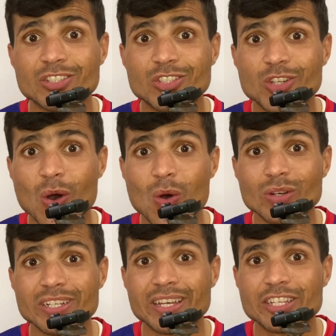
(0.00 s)

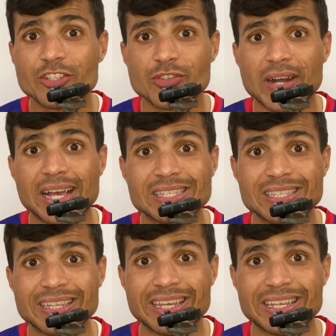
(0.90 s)
don't
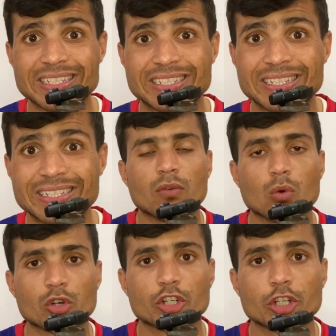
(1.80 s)
translate.
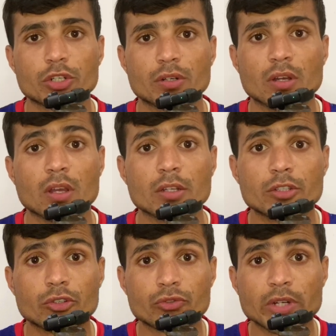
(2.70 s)
For sure,
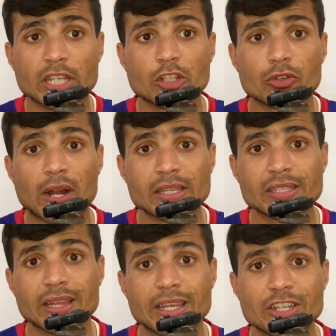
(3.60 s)
direct
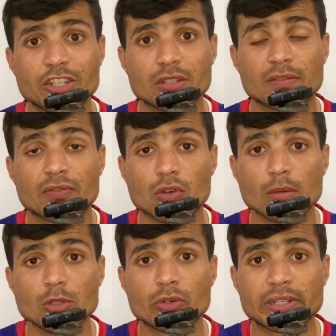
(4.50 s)
translation from
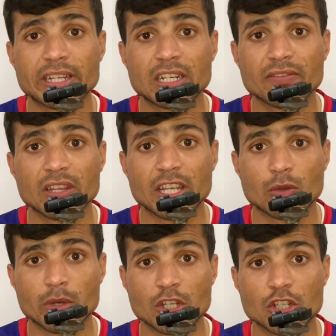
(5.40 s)
your native
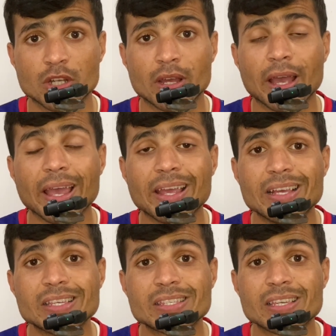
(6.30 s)
language
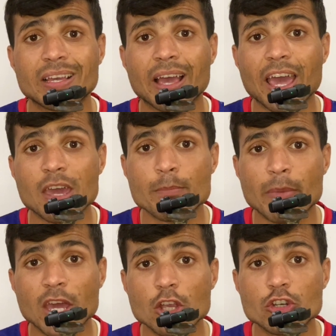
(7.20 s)
is a
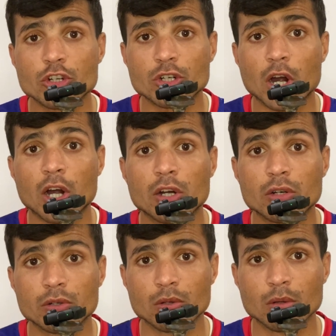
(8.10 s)
major
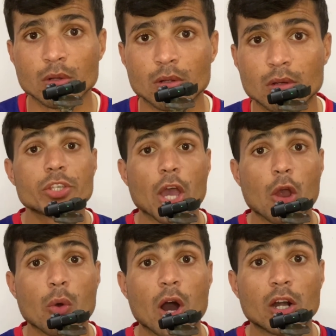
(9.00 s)
hurdle.
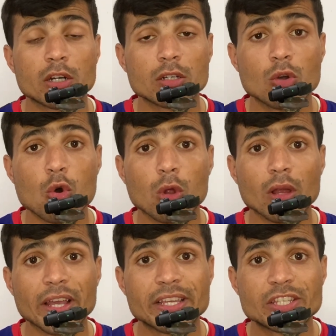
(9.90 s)
So, our goal
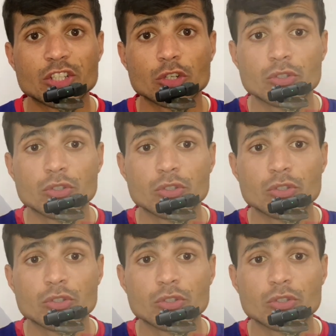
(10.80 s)
is to